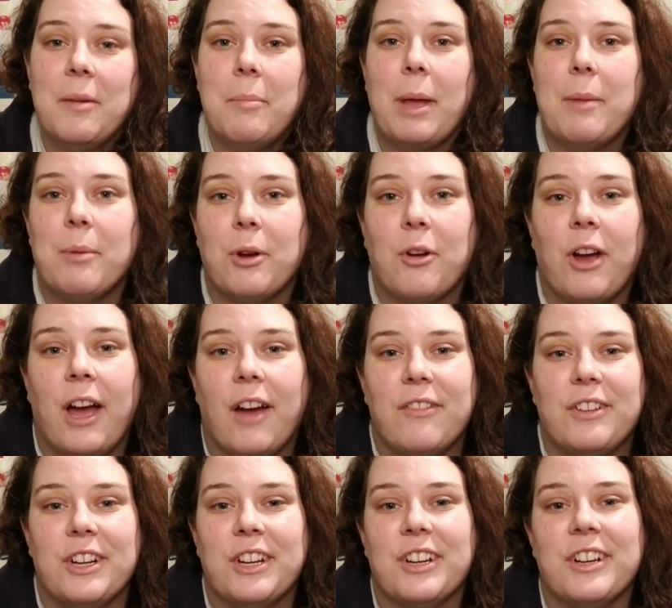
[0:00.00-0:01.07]
paper
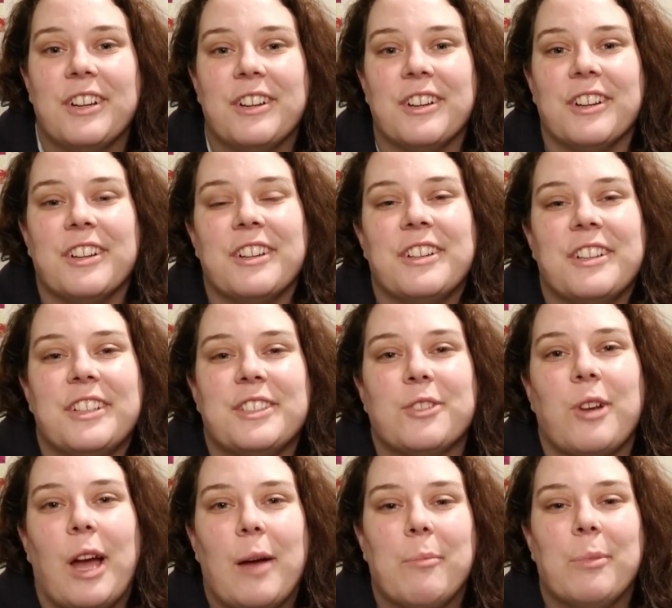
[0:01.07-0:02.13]
crafter or a
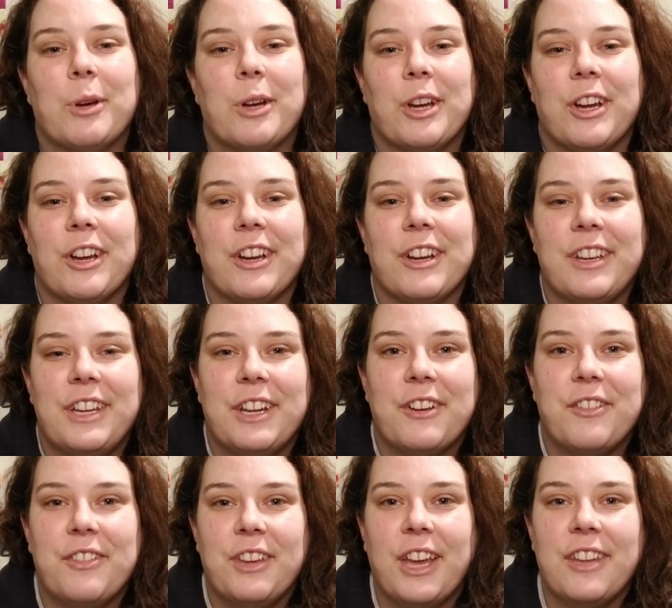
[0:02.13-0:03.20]
scrapbooker you know
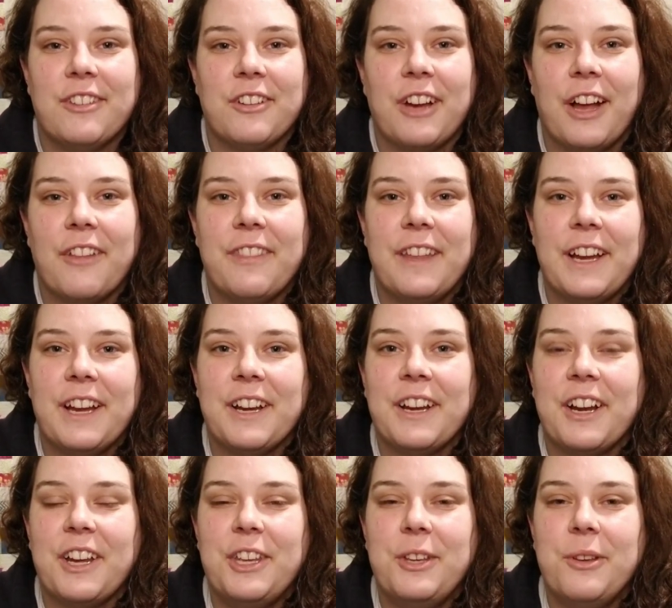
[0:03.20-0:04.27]
if you guys are out there
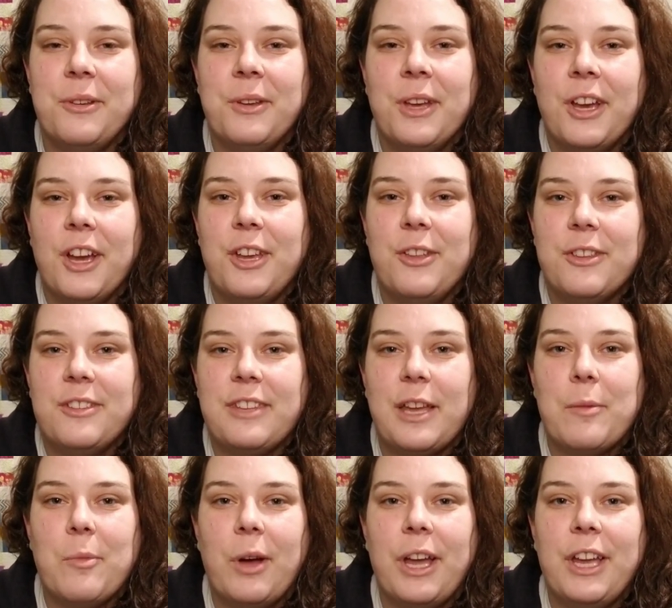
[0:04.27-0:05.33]
are you are you the
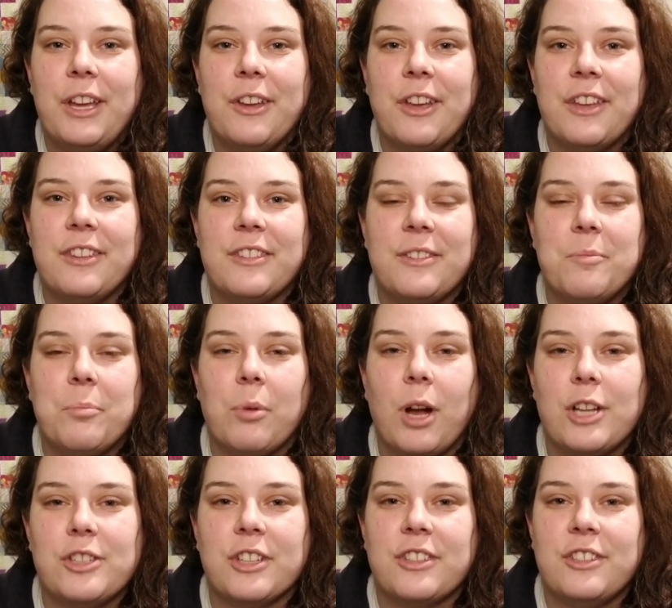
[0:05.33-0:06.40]
same way you guys
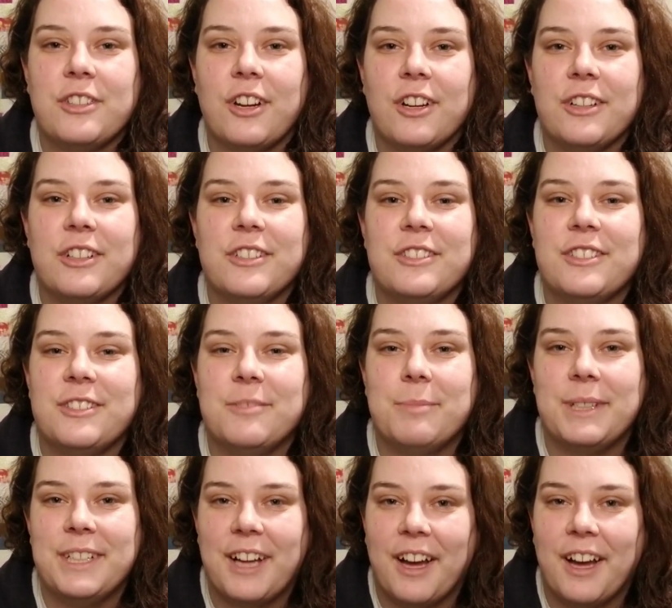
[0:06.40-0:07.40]
project starters but